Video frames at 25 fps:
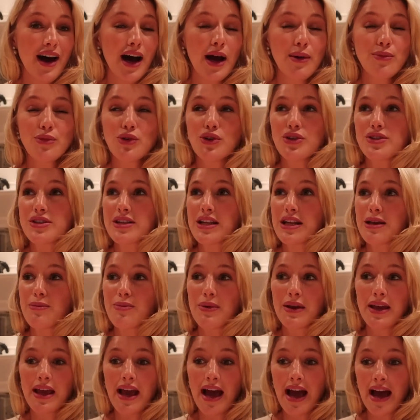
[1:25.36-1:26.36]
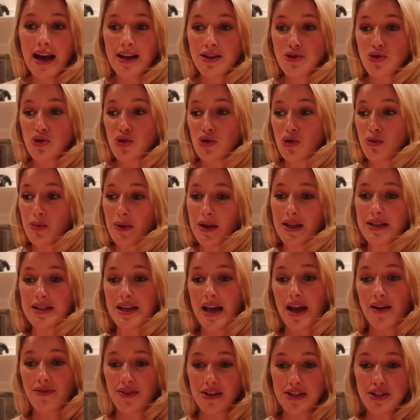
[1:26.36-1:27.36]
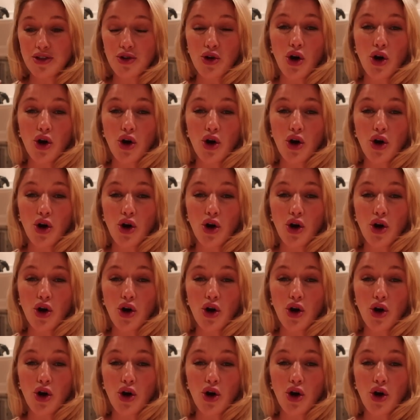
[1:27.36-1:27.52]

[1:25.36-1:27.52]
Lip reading: I'm not sleeping at all because I have this